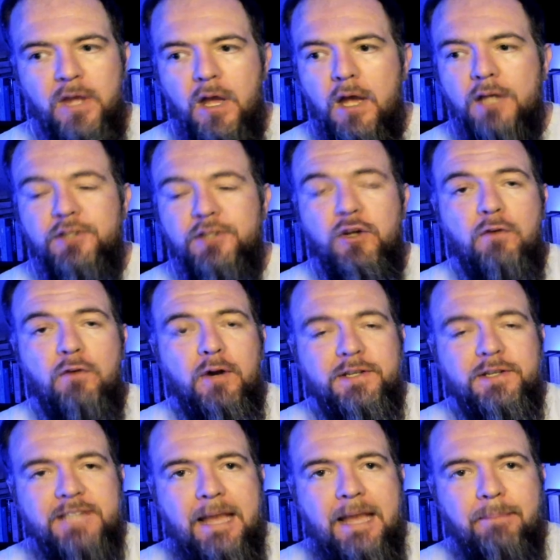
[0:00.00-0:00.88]
So for
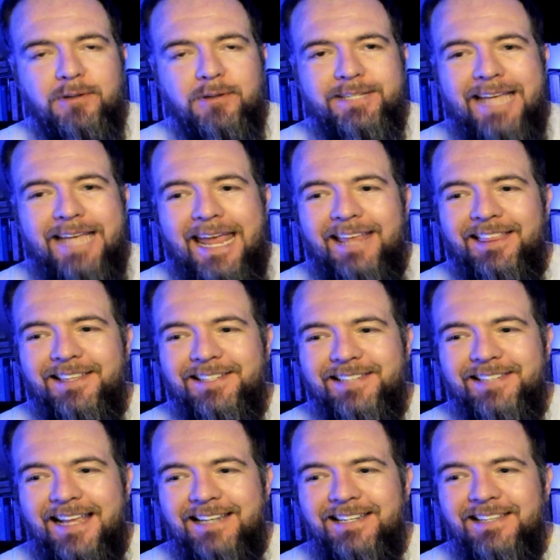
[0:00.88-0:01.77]
example, take the
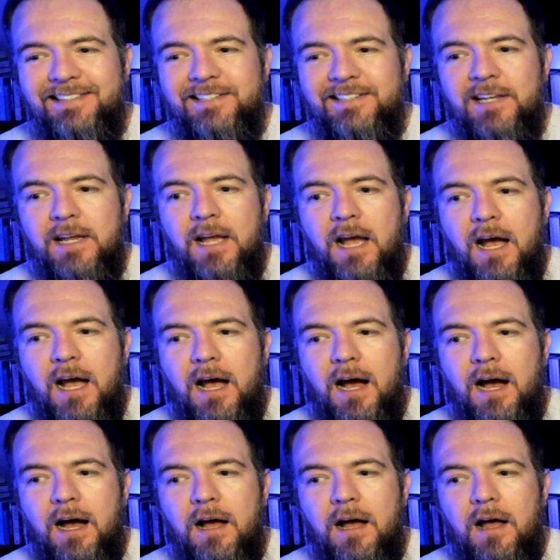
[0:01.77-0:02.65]
sentence,
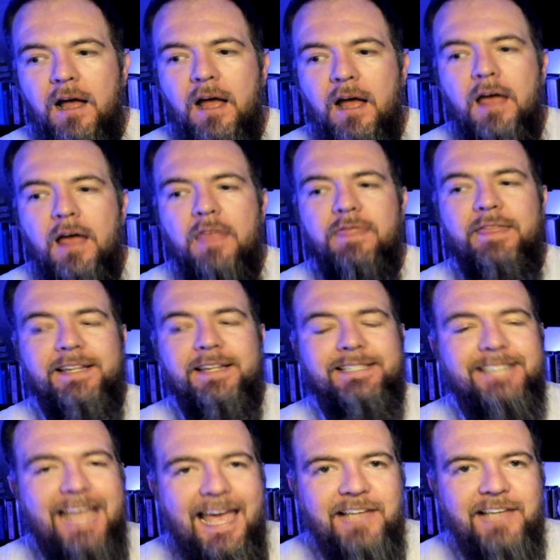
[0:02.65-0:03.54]
The
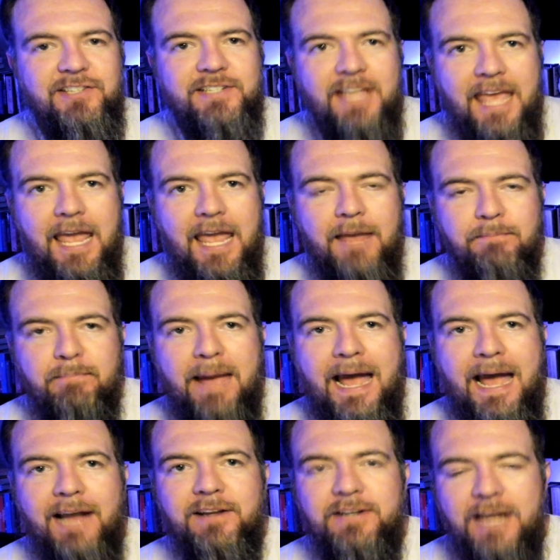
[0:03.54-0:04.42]
test came
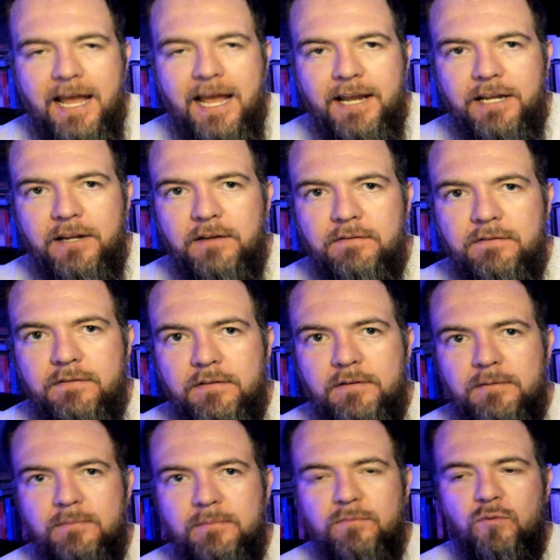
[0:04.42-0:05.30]
back negative,
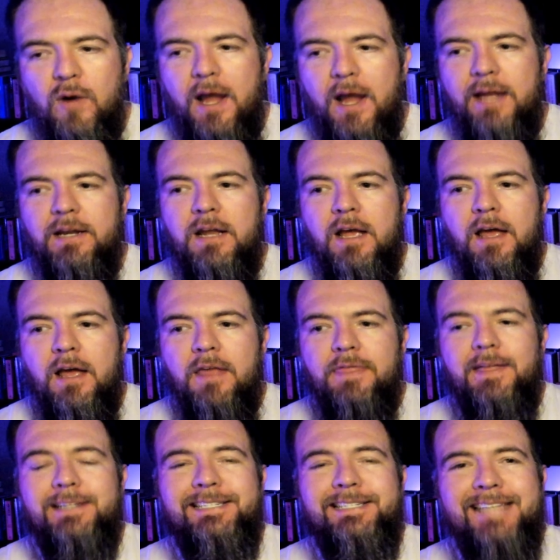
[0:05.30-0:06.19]
right?
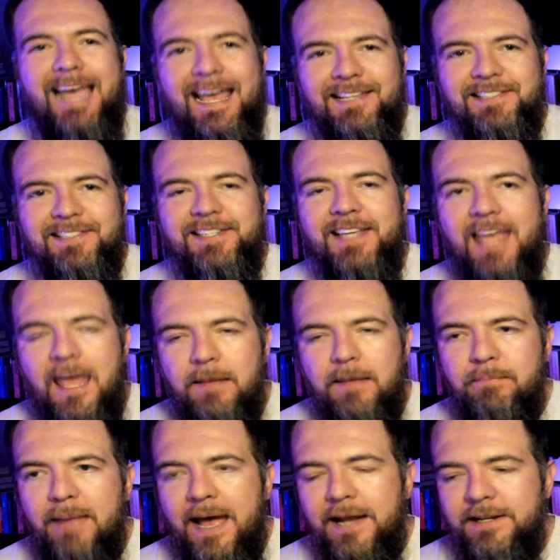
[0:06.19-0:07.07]
The test
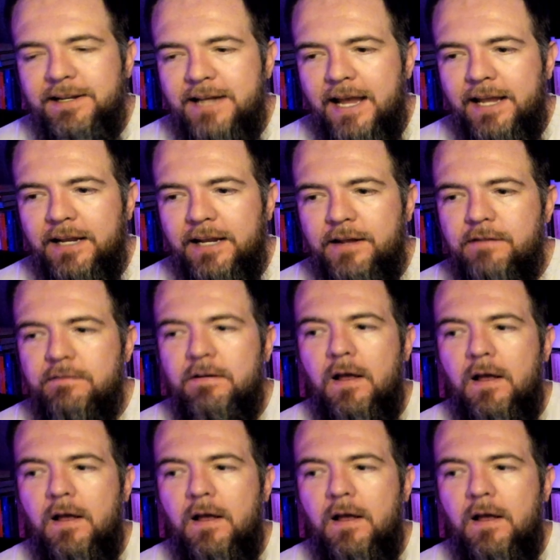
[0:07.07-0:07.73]
came back negative.